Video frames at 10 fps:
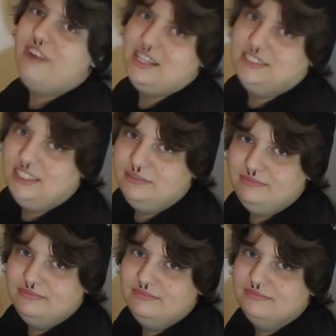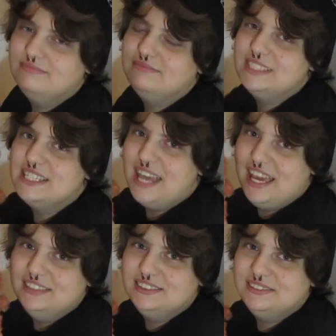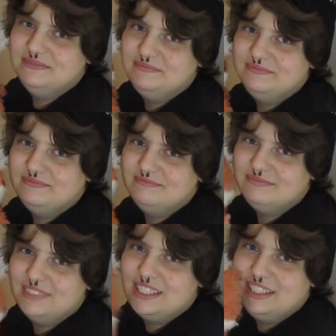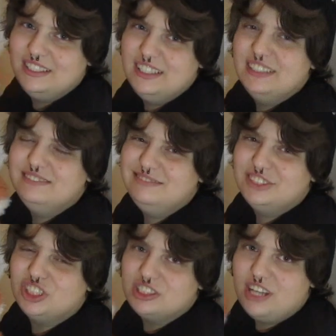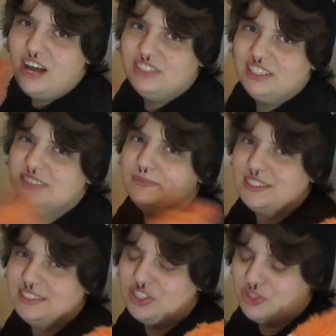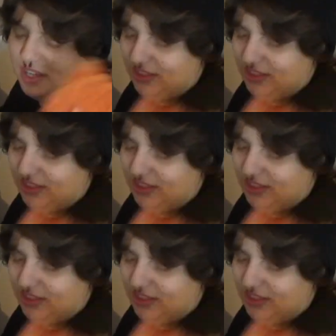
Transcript: Foxy. Stays. It's the softness, sensory